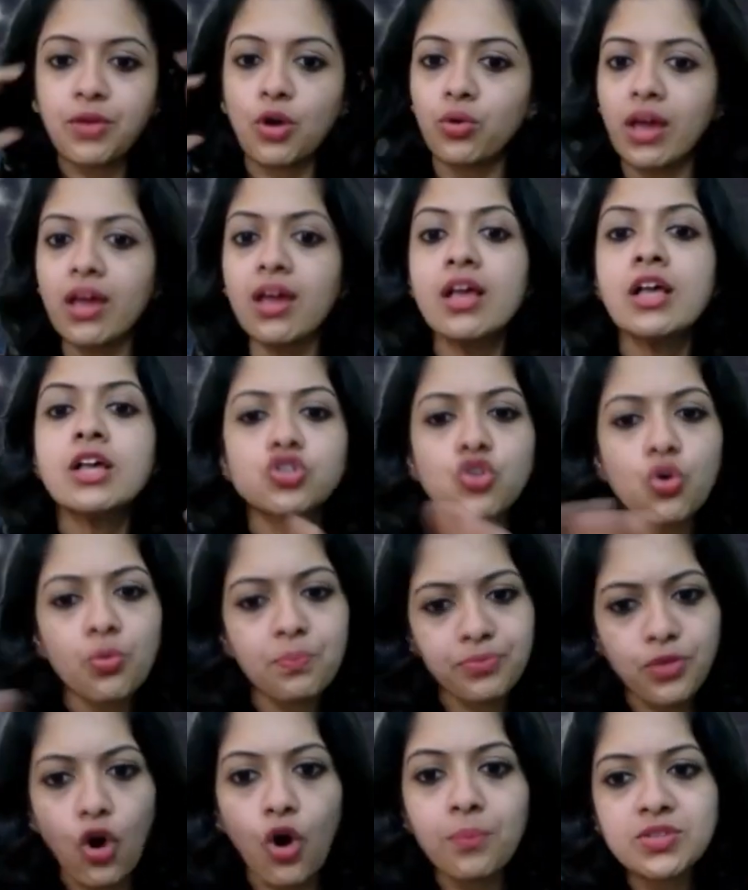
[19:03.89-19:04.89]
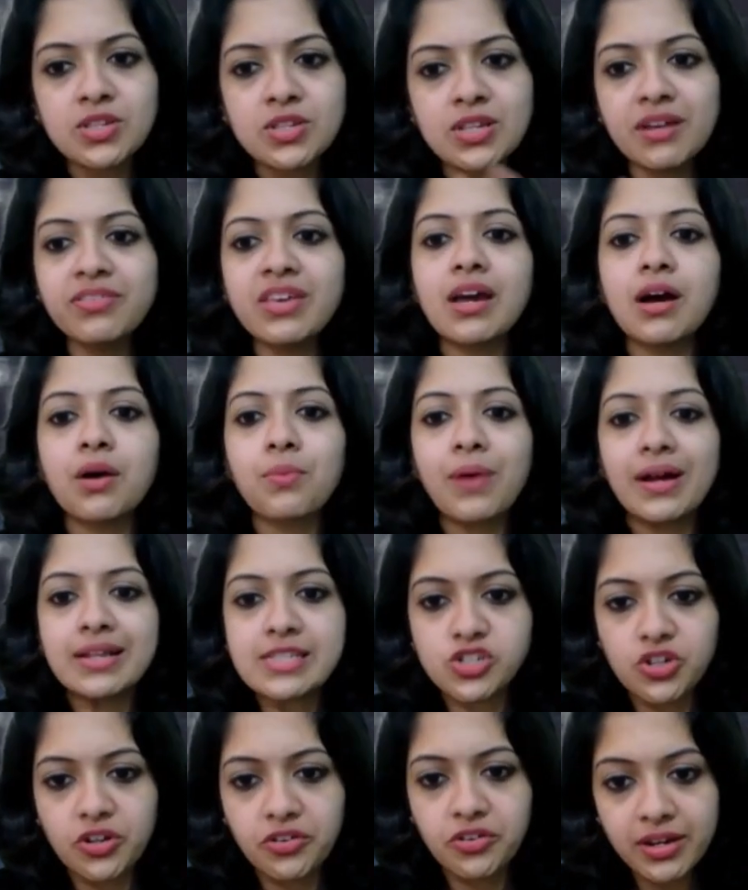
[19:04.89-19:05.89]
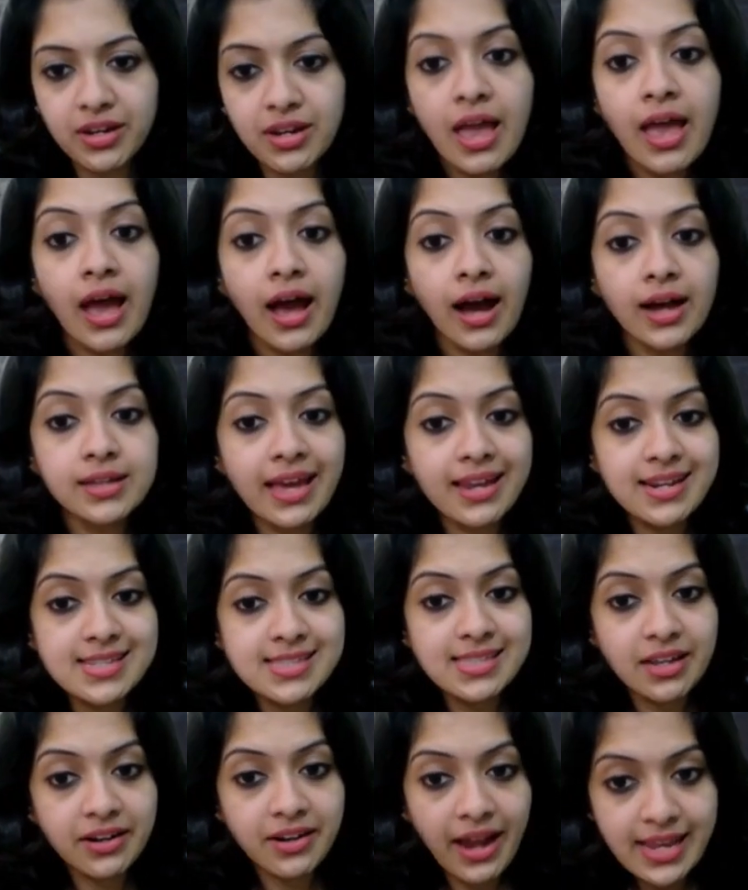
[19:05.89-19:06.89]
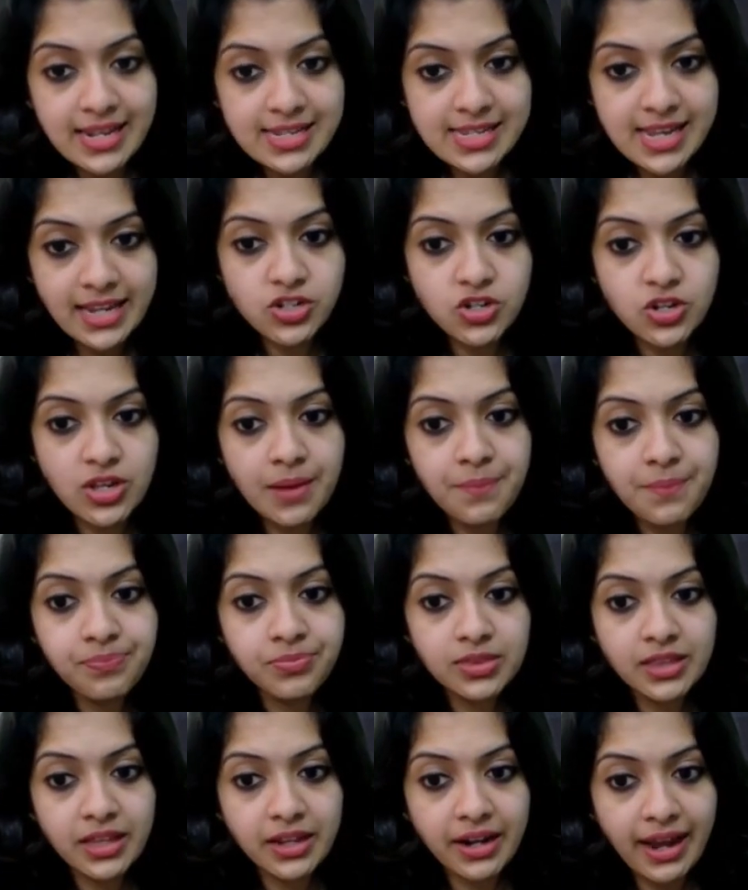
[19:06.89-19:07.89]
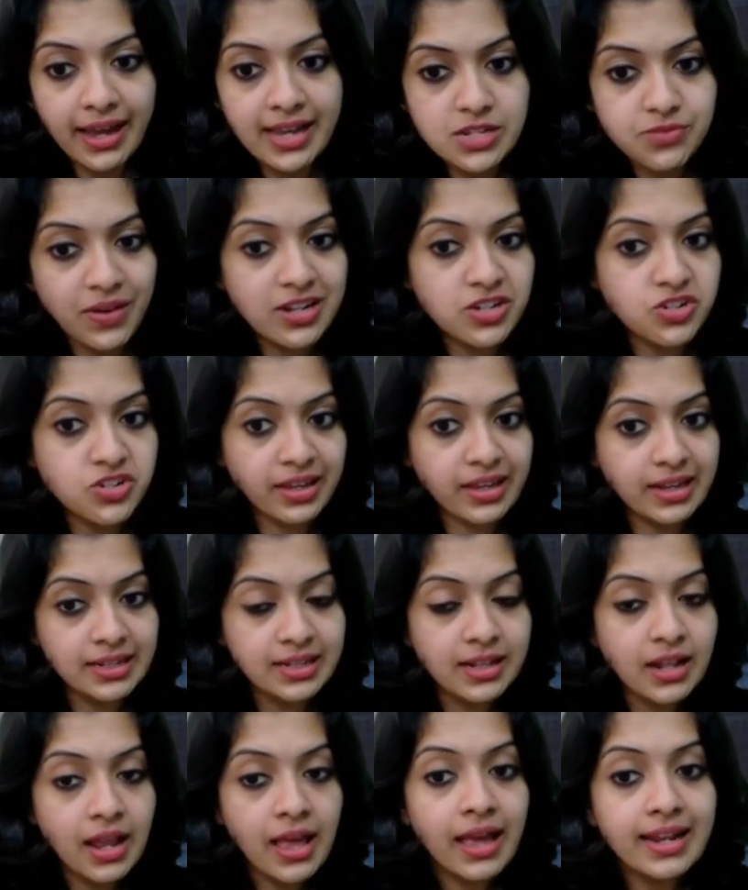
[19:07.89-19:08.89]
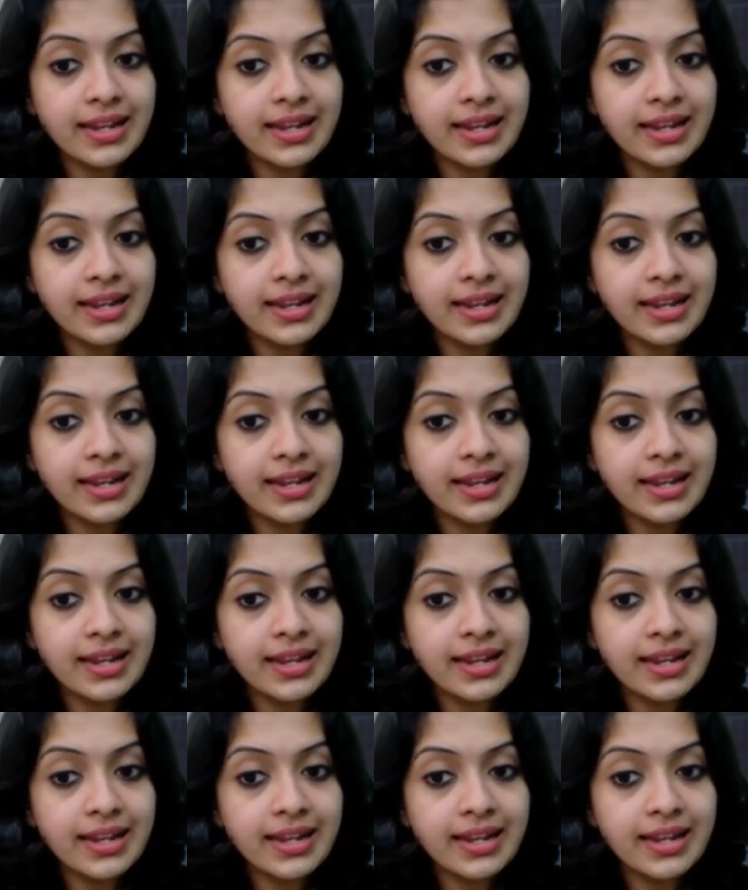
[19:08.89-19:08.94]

Okay, so observe here once, children, there is the right atrium, the right ventricle,